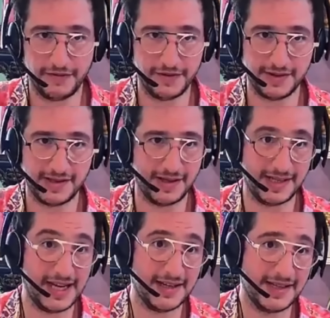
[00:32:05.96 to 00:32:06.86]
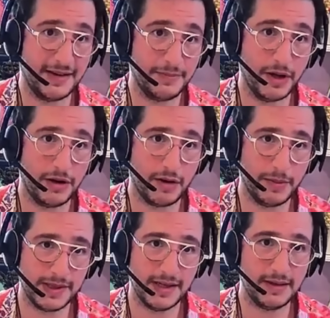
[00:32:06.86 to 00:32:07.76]
very often are seen as their
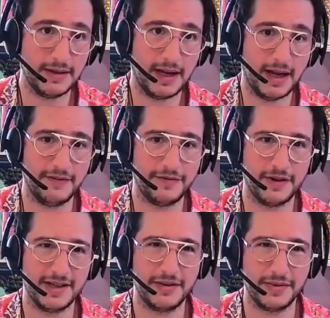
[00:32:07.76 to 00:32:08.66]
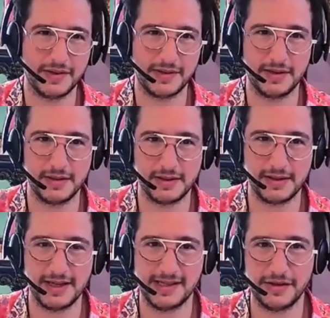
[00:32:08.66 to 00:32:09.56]
polar opposite. And for us, it was
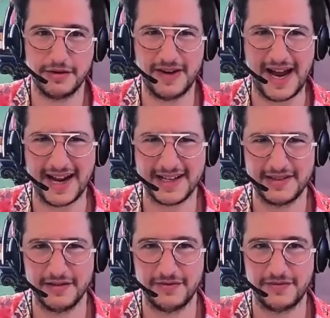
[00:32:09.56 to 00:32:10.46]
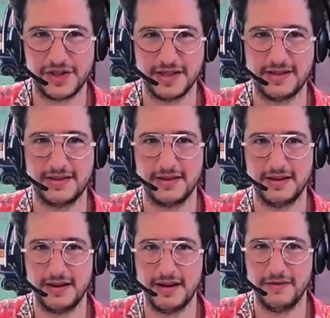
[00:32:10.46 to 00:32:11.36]
this sort of act of
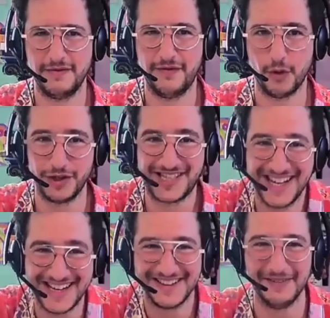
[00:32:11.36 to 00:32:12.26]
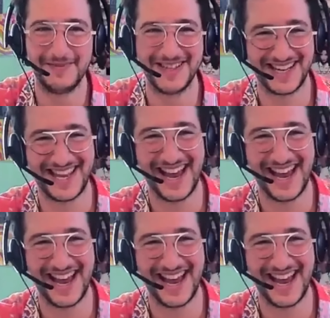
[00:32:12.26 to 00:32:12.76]
just forcing them